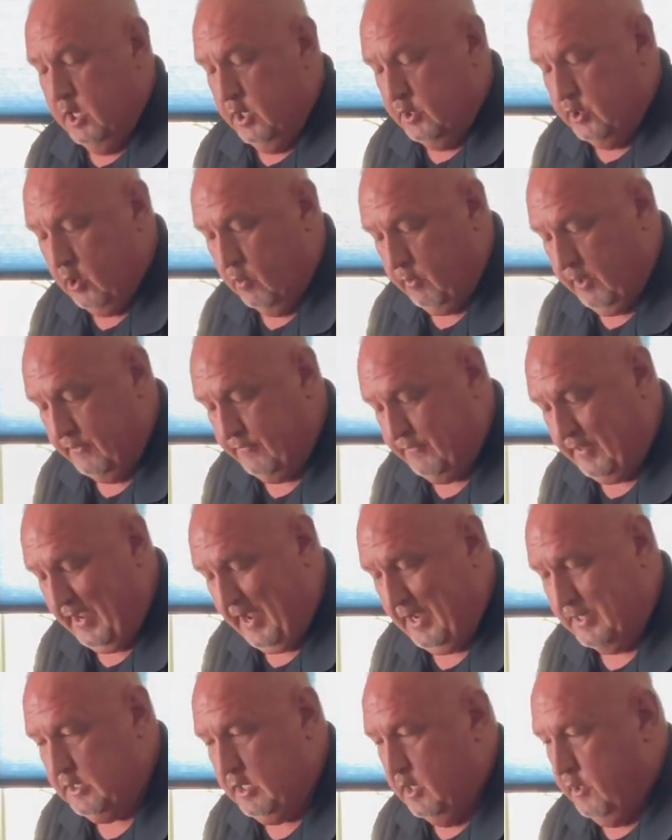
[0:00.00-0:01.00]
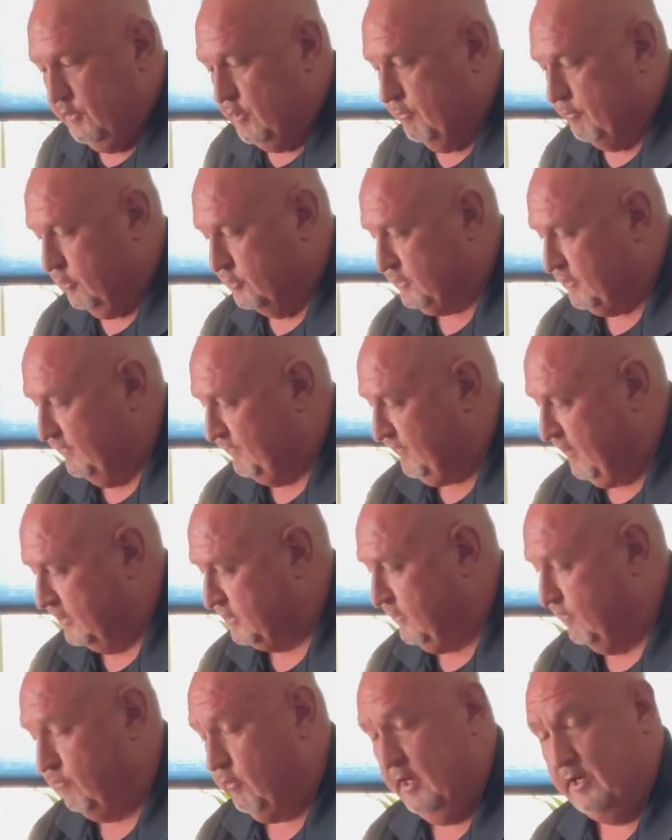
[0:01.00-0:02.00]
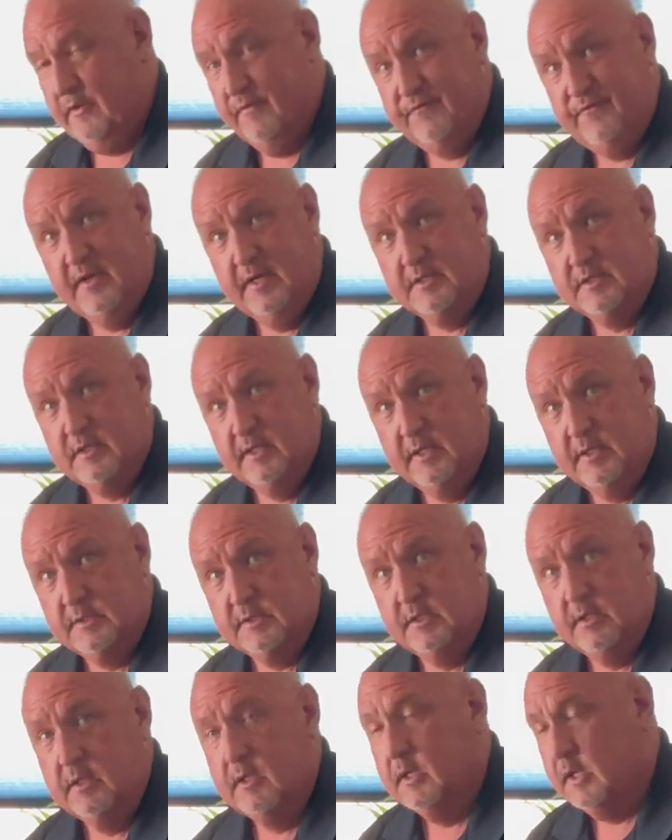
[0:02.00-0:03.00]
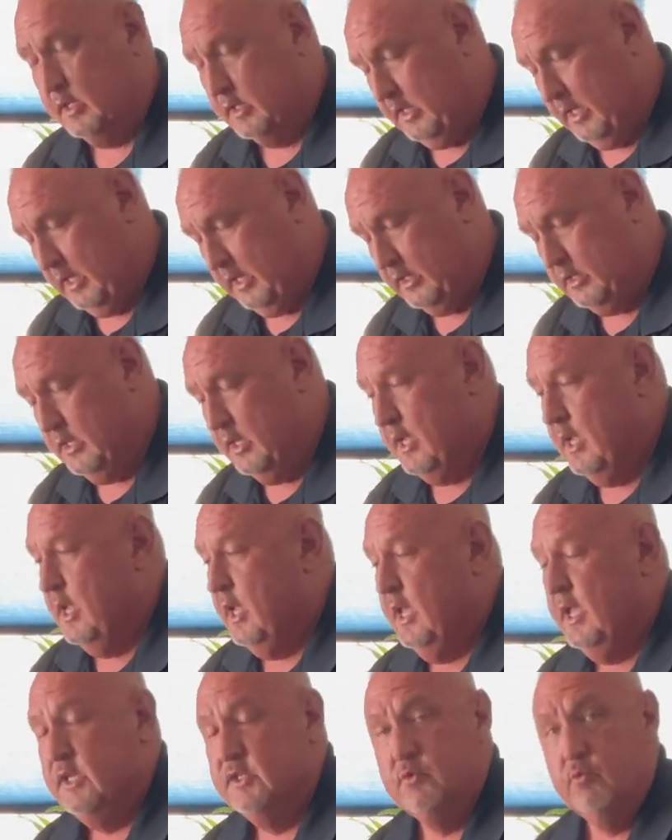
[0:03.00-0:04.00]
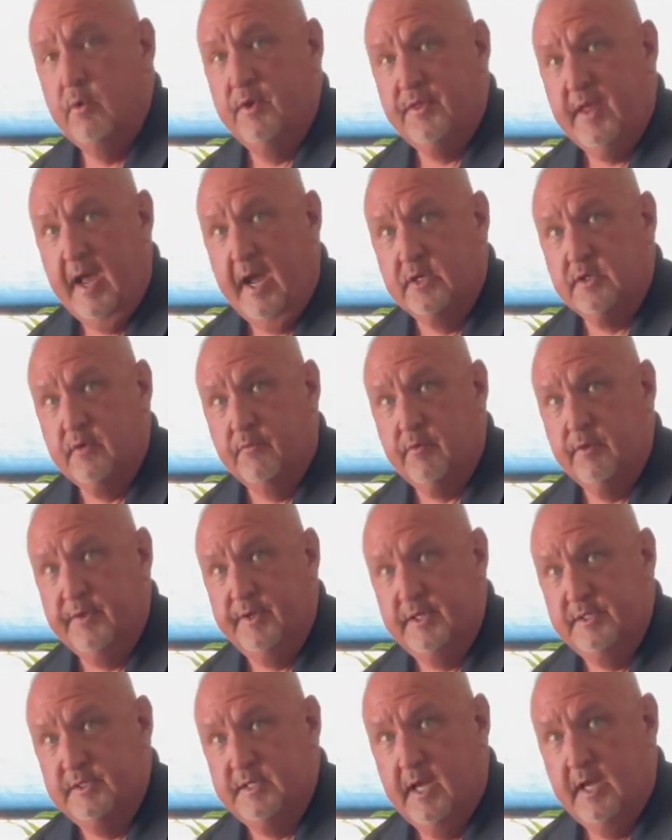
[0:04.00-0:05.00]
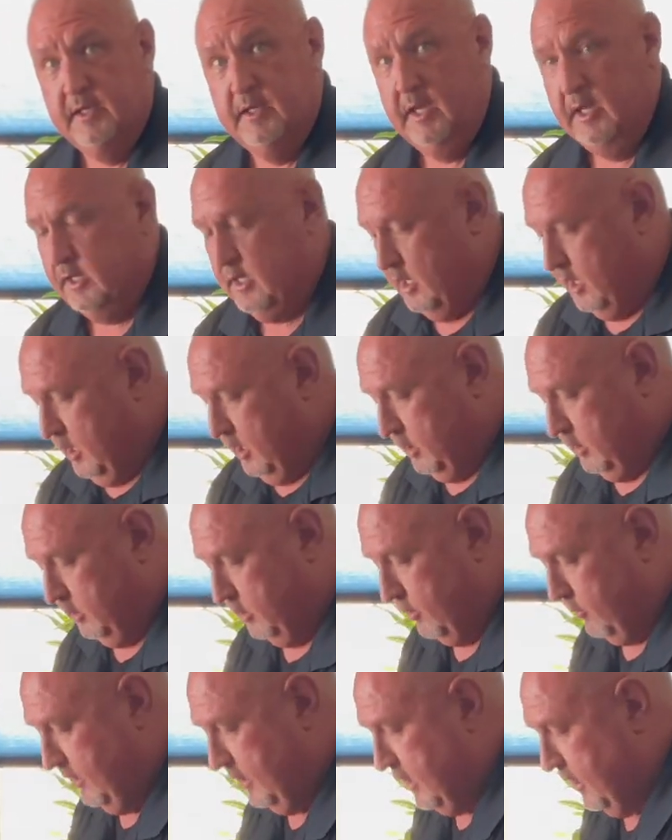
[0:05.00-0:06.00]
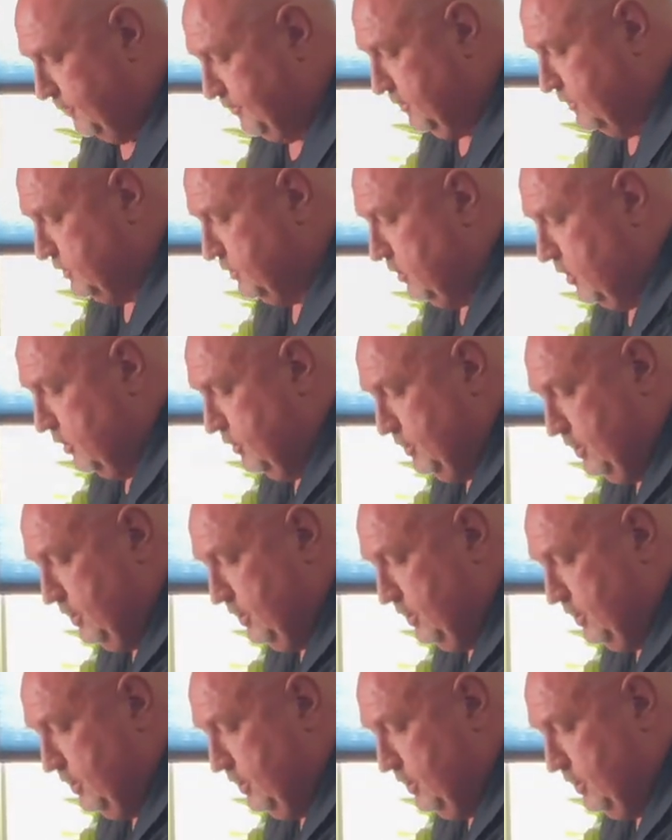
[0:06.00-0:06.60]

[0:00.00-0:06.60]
knowing that the most effective way to fix this, again, is with active release technique, clearing out the scar